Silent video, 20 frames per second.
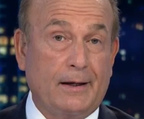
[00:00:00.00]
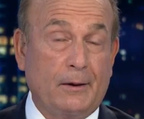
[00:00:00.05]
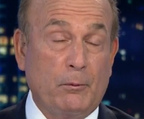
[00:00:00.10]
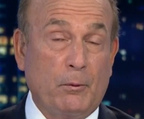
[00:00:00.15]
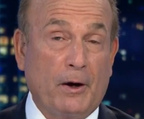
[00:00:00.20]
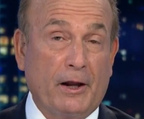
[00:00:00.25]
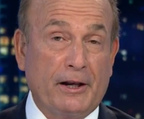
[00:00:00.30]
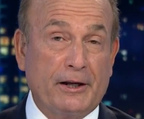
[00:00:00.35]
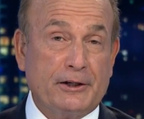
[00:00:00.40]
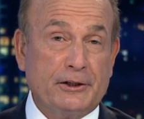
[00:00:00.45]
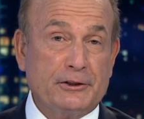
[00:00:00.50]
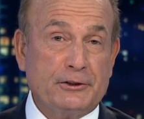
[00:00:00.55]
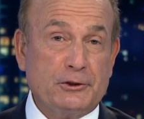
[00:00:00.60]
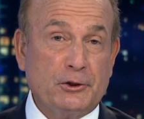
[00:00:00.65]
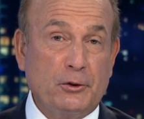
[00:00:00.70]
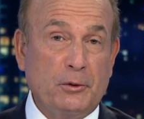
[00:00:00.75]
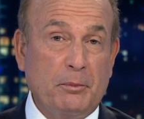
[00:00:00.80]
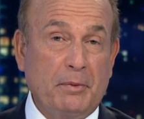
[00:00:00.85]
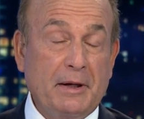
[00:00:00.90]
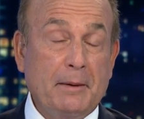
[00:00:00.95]
Well, it could
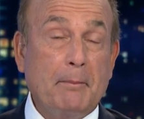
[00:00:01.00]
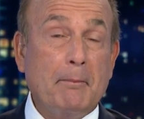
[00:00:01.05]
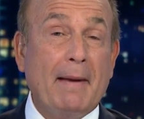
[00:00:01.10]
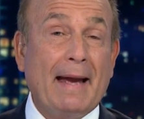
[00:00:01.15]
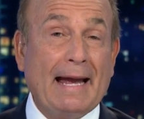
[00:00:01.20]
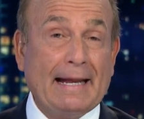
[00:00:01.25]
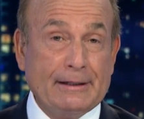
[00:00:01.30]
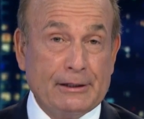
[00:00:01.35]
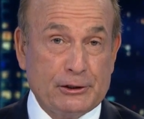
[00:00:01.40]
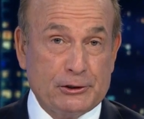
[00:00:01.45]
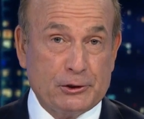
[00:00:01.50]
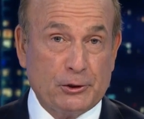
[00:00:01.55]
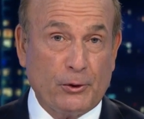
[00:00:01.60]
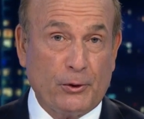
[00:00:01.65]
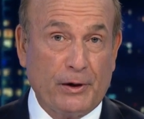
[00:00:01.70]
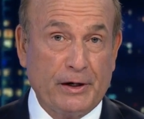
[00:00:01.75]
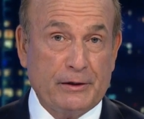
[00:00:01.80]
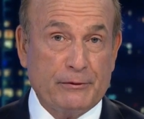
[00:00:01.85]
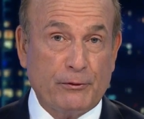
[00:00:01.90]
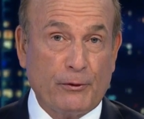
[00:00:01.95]
soon be
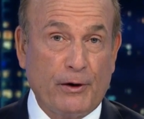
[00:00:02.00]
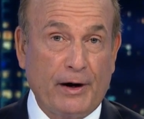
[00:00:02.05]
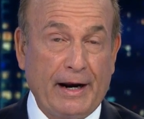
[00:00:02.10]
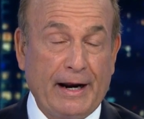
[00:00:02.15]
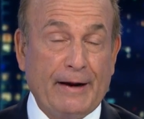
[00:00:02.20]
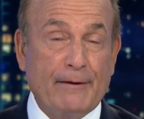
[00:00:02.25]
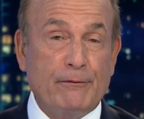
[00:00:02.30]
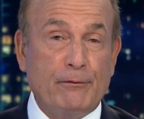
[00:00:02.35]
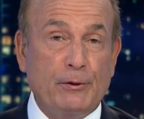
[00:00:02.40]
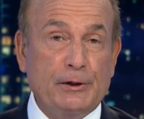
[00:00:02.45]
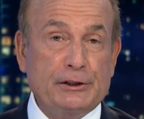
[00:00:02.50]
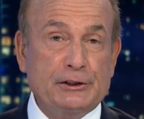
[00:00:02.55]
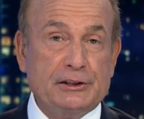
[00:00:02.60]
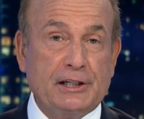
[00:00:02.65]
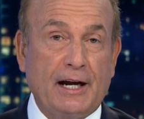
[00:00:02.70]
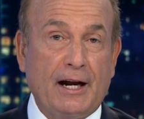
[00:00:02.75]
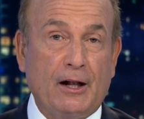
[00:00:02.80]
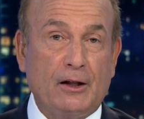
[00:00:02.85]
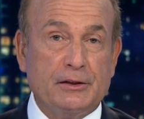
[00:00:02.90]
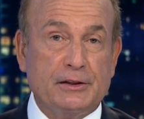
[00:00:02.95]
mandatory for every
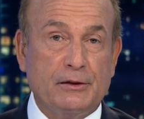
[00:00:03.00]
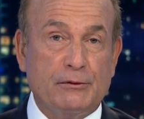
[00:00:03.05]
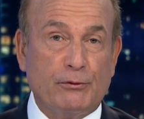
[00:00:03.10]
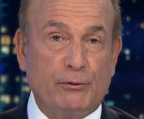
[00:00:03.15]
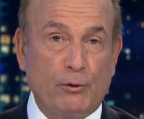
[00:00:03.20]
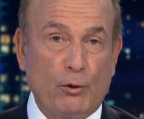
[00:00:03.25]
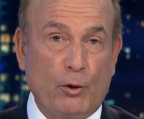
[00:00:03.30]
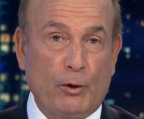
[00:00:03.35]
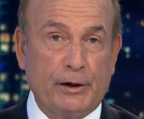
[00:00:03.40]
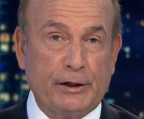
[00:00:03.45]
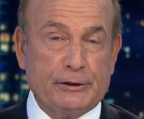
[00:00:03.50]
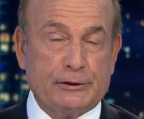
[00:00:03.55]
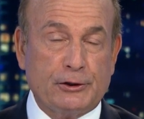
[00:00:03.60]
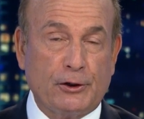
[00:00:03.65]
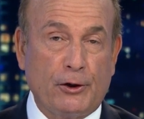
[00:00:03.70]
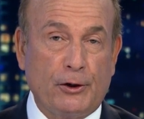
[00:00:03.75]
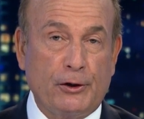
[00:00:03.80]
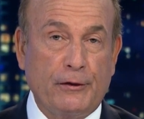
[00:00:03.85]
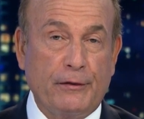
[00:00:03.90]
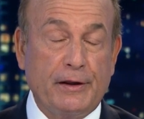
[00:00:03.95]
child in Florida
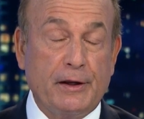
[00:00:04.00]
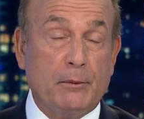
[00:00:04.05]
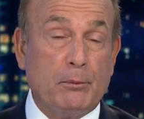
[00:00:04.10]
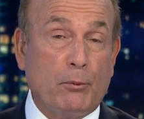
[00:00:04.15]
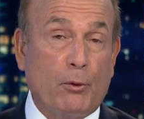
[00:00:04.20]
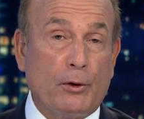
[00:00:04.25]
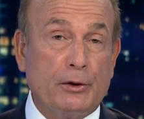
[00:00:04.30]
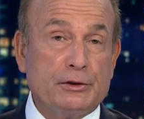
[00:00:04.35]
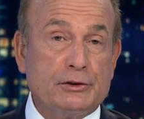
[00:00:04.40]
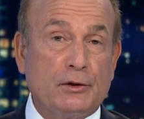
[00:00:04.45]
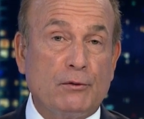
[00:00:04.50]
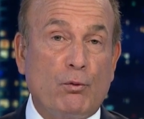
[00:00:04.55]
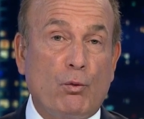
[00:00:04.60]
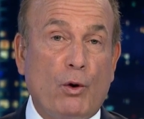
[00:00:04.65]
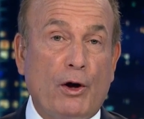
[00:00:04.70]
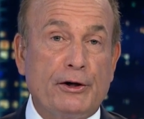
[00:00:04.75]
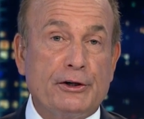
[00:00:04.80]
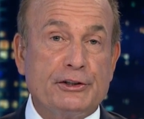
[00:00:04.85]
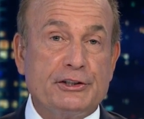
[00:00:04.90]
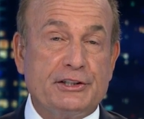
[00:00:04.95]
to learn the importance of water